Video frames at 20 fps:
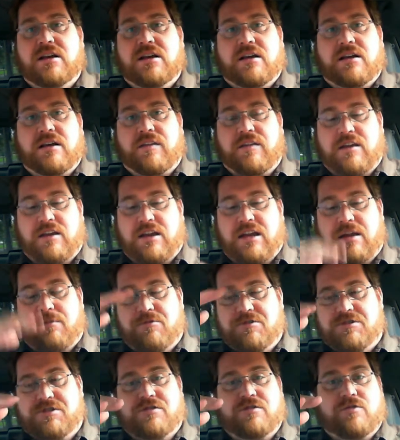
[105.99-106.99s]
and then
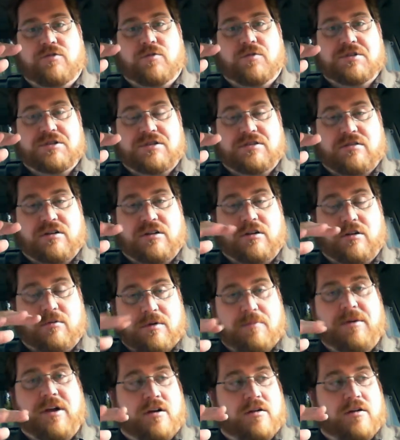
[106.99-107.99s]
Gamers 2 was a little
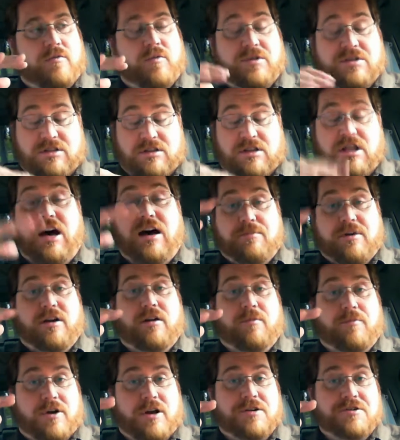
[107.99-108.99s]
bit better. It was a lot
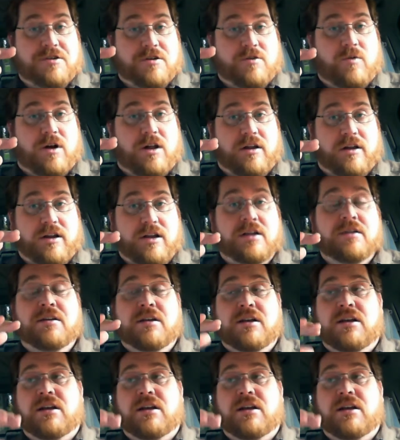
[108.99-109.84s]
better production quality.